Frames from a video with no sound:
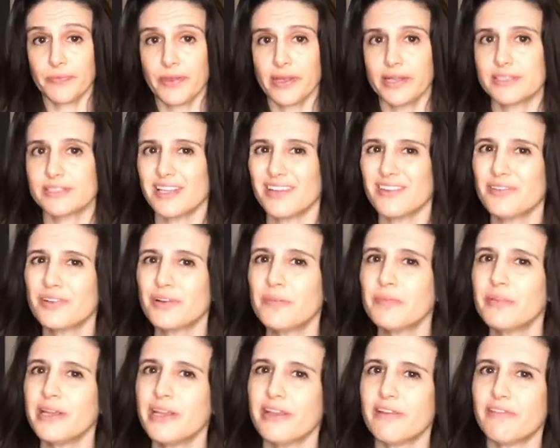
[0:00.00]
Instead of
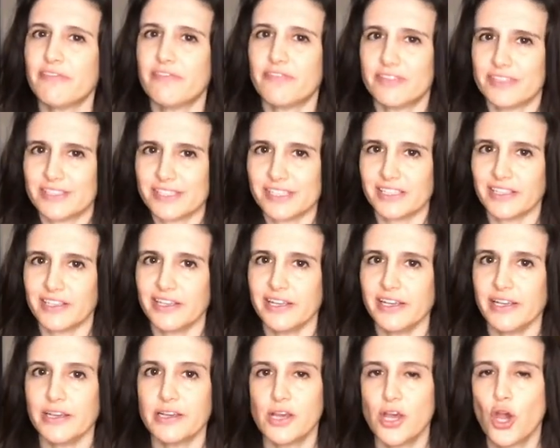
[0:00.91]
competing
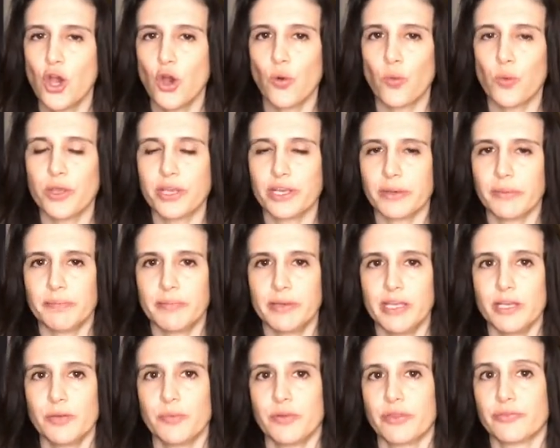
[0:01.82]
physically, we
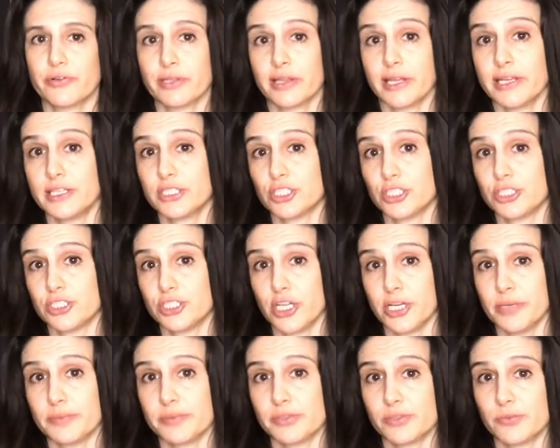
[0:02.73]
compete with
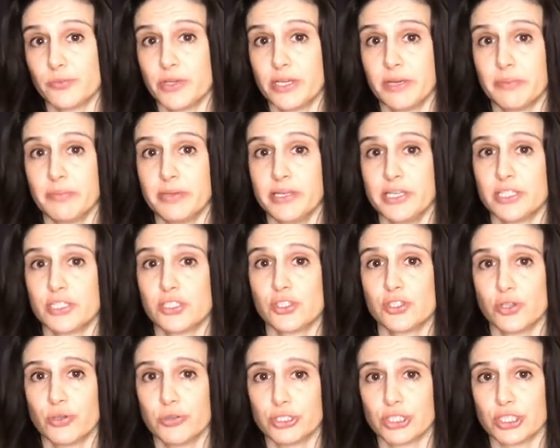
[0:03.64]
relationships, we compete
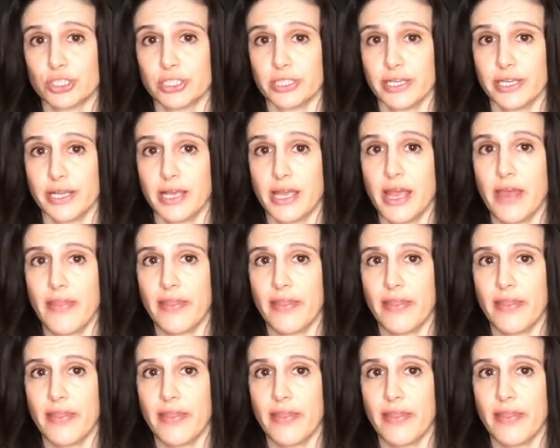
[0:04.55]
socially.